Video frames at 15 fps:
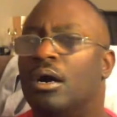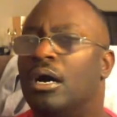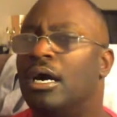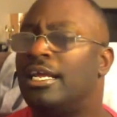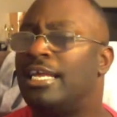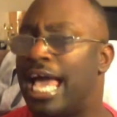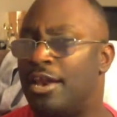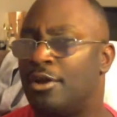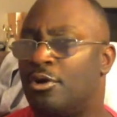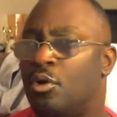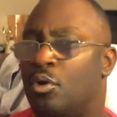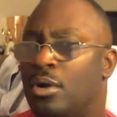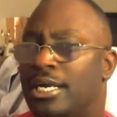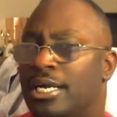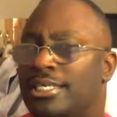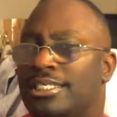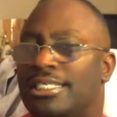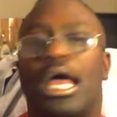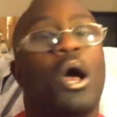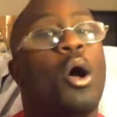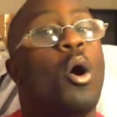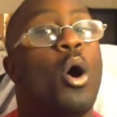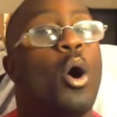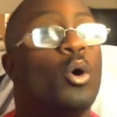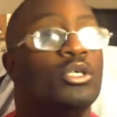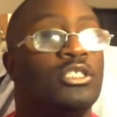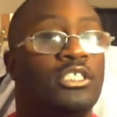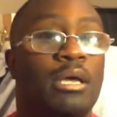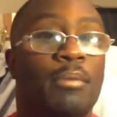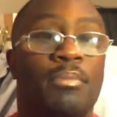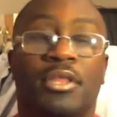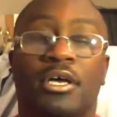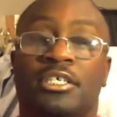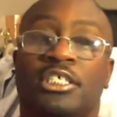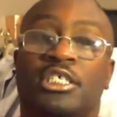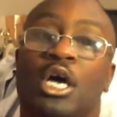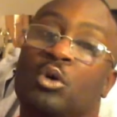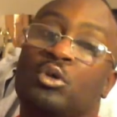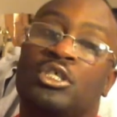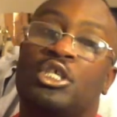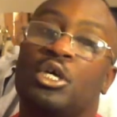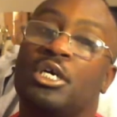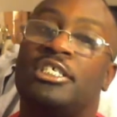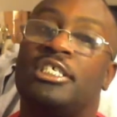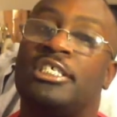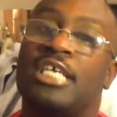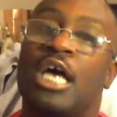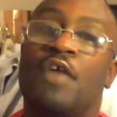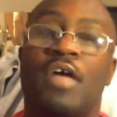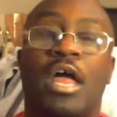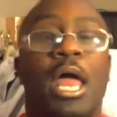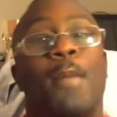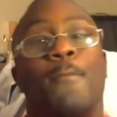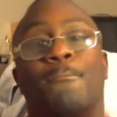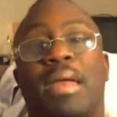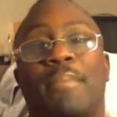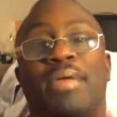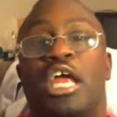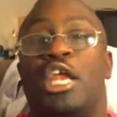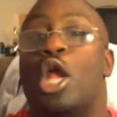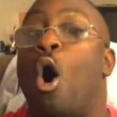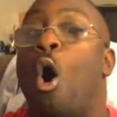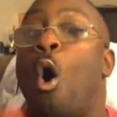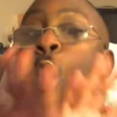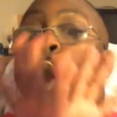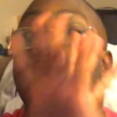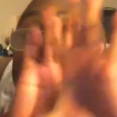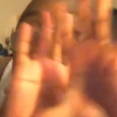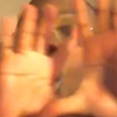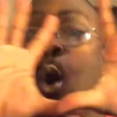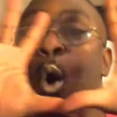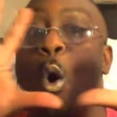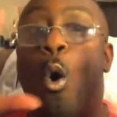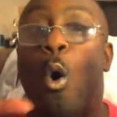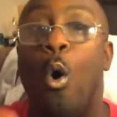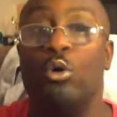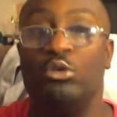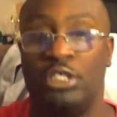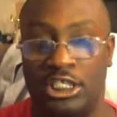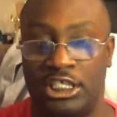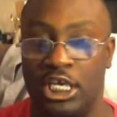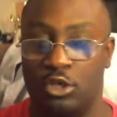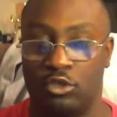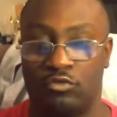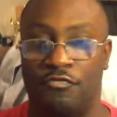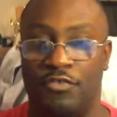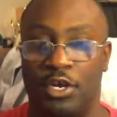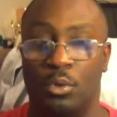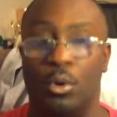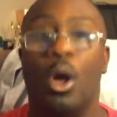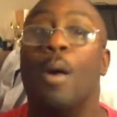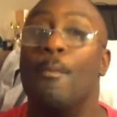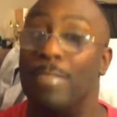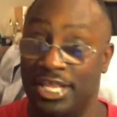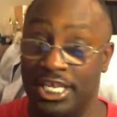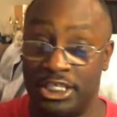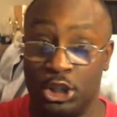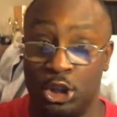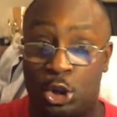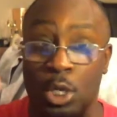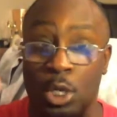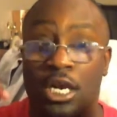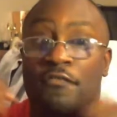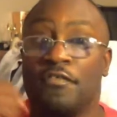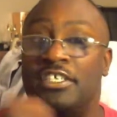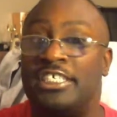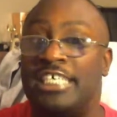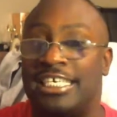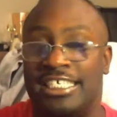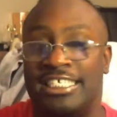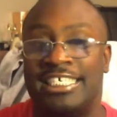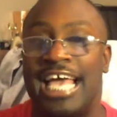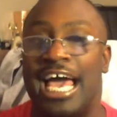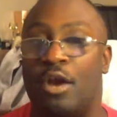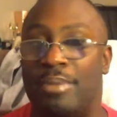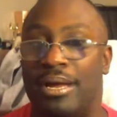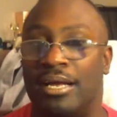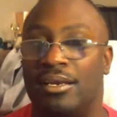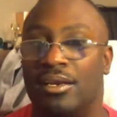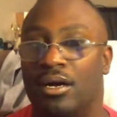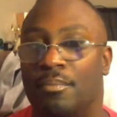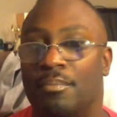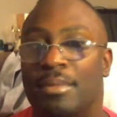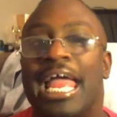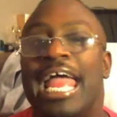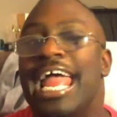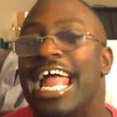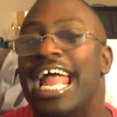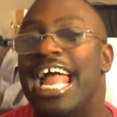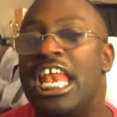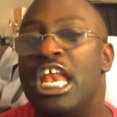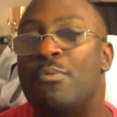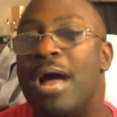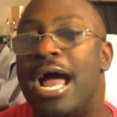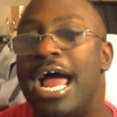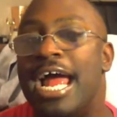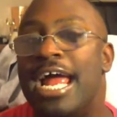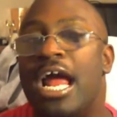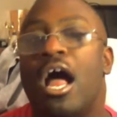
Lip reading: categories, or some of the soul series itself may be in a whole series review. But this is strictly for Texas Cattleman Club. Anyway,